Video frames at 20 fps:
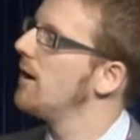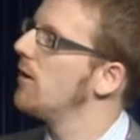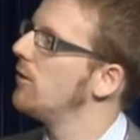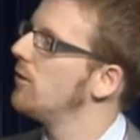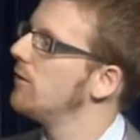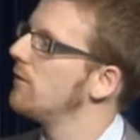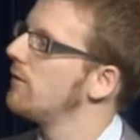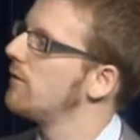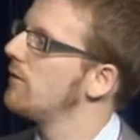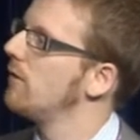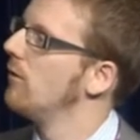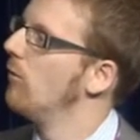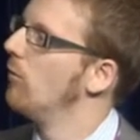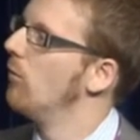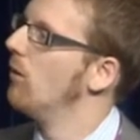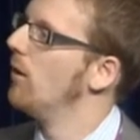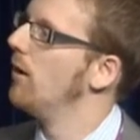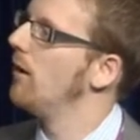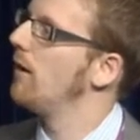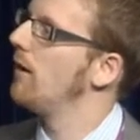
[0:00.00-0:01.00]
hours,
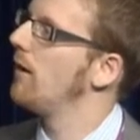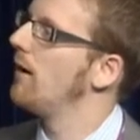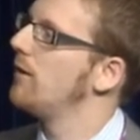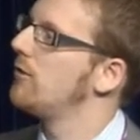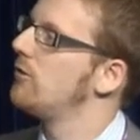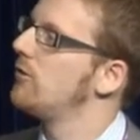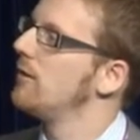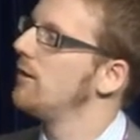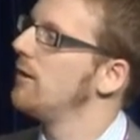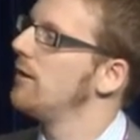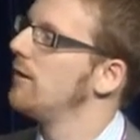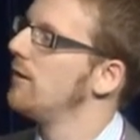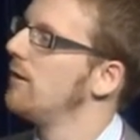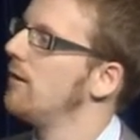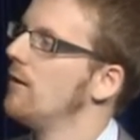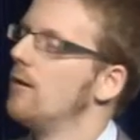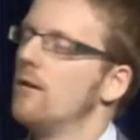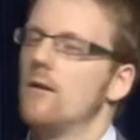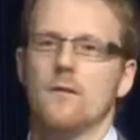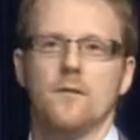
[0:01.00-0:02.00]
where actually
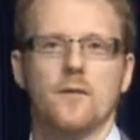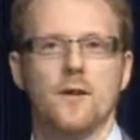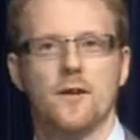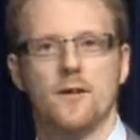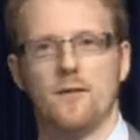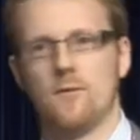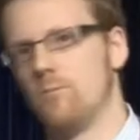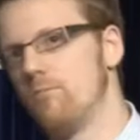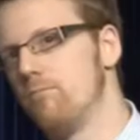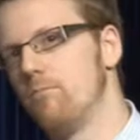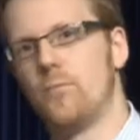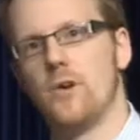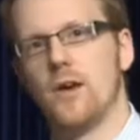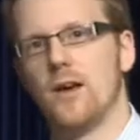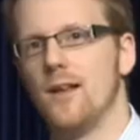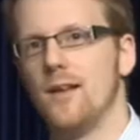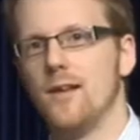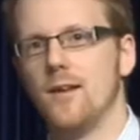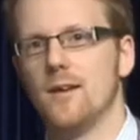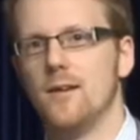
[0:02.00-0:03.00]
there is
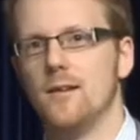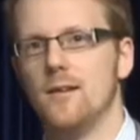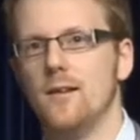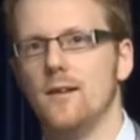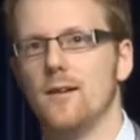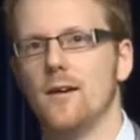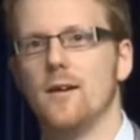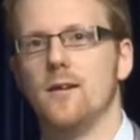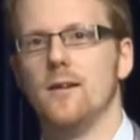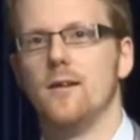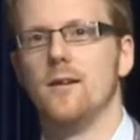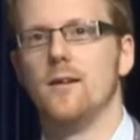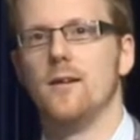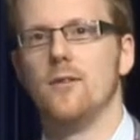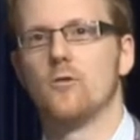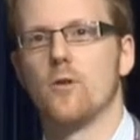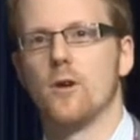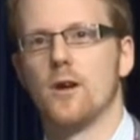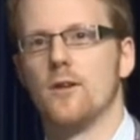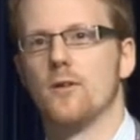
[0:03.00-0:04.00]
barely any, any
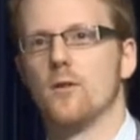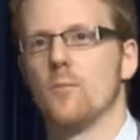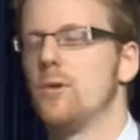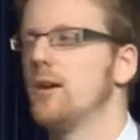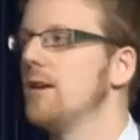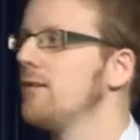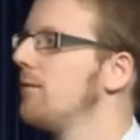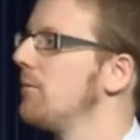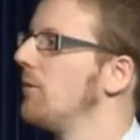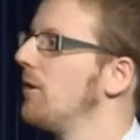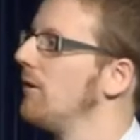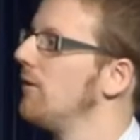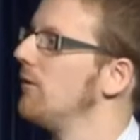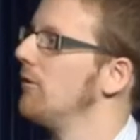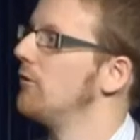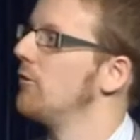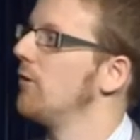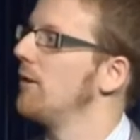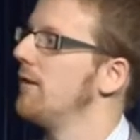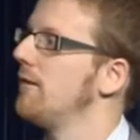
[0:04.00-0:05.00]
drug in the plasma.
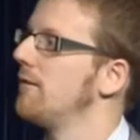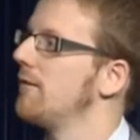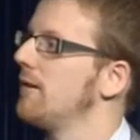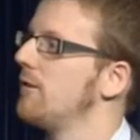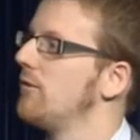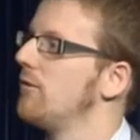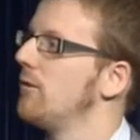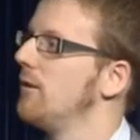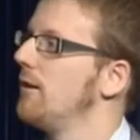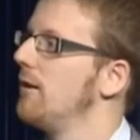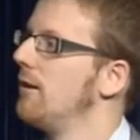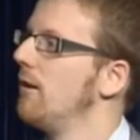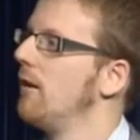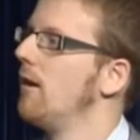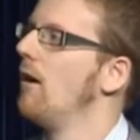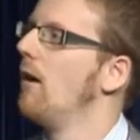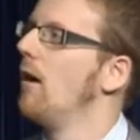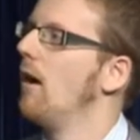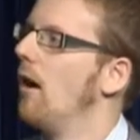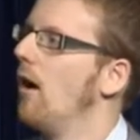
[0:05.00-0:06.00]
The drug is actually
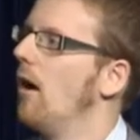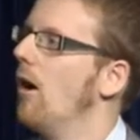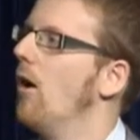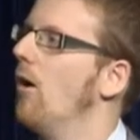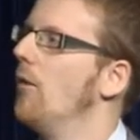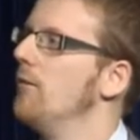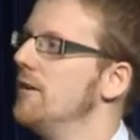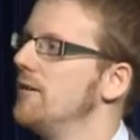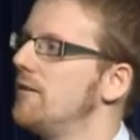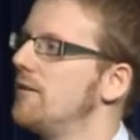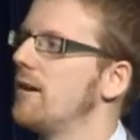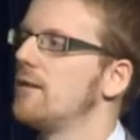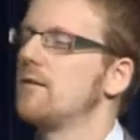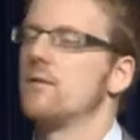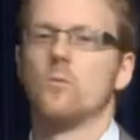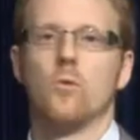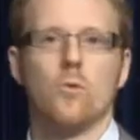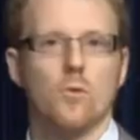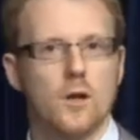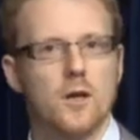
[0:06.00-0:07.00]
uh,
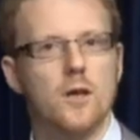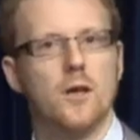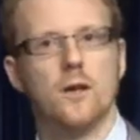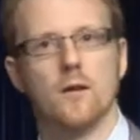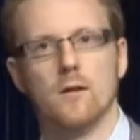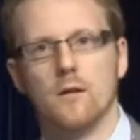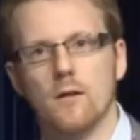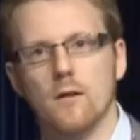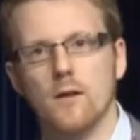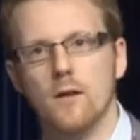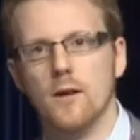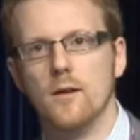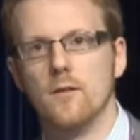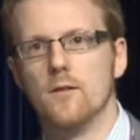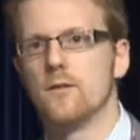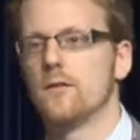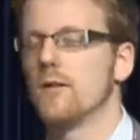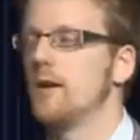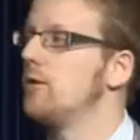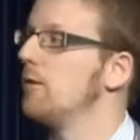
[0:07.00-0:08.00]
detectable in, in
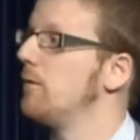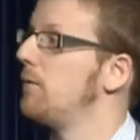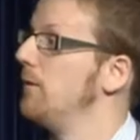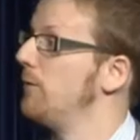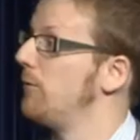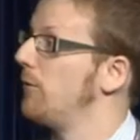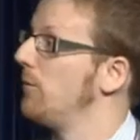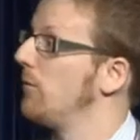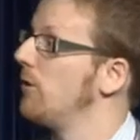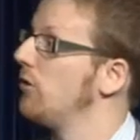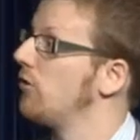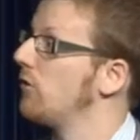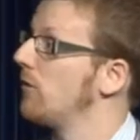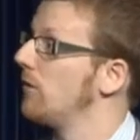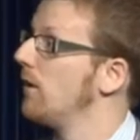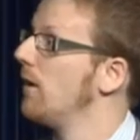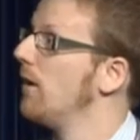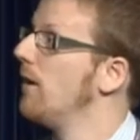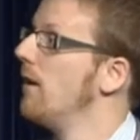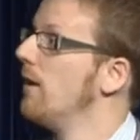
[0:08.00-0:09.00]
the site of
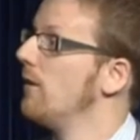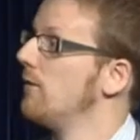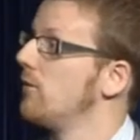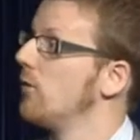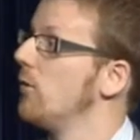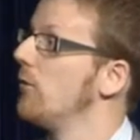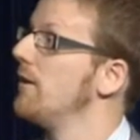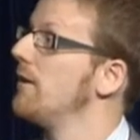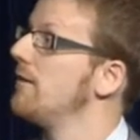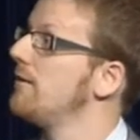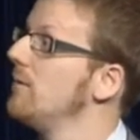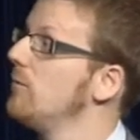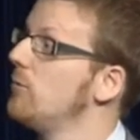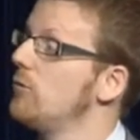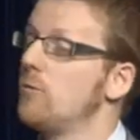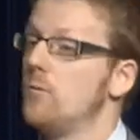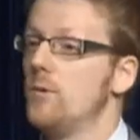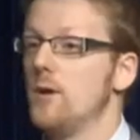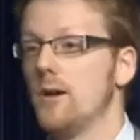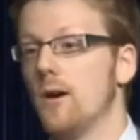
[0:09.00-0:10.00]
inflammation. So there seems
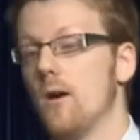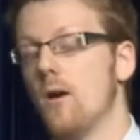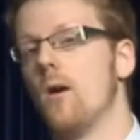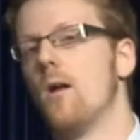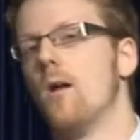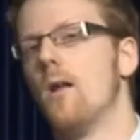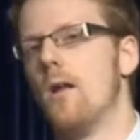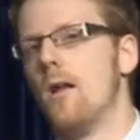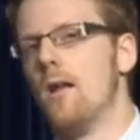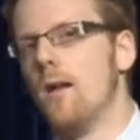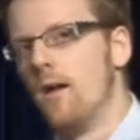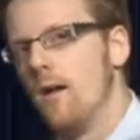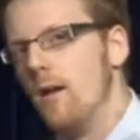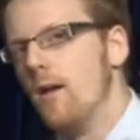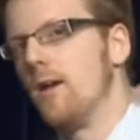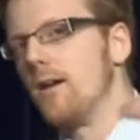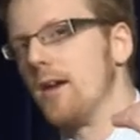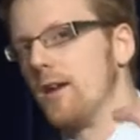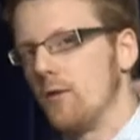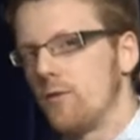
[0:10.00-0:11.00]
to be a,
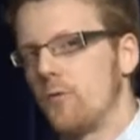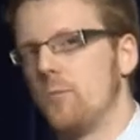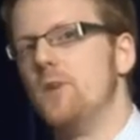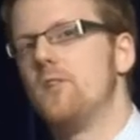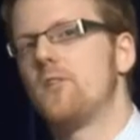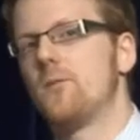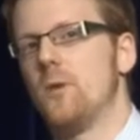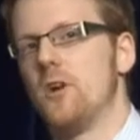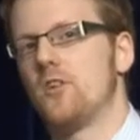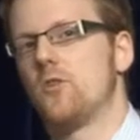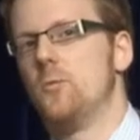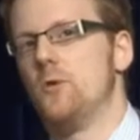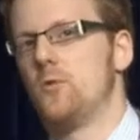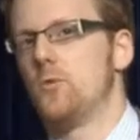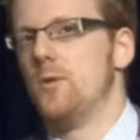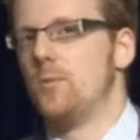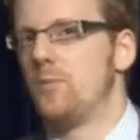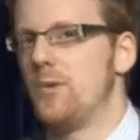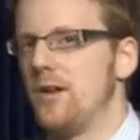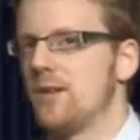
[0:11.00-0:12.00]
kind of mismatch
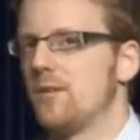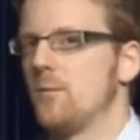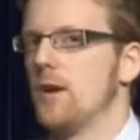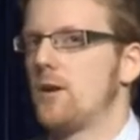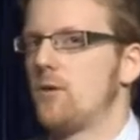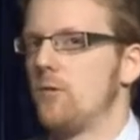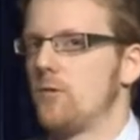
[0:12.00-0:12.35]
between plasma